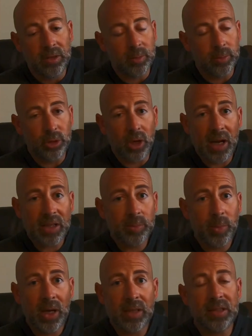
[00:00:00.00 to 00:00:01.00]
dry
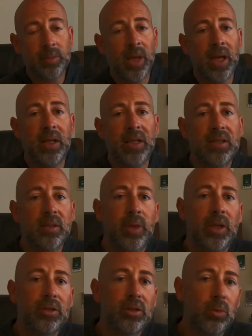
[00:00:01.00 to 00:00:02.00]
spots that might need some
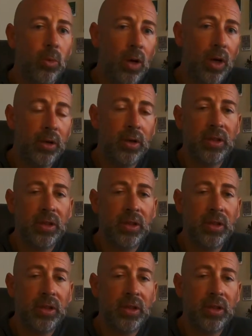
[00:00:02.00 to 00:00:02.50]
extra water,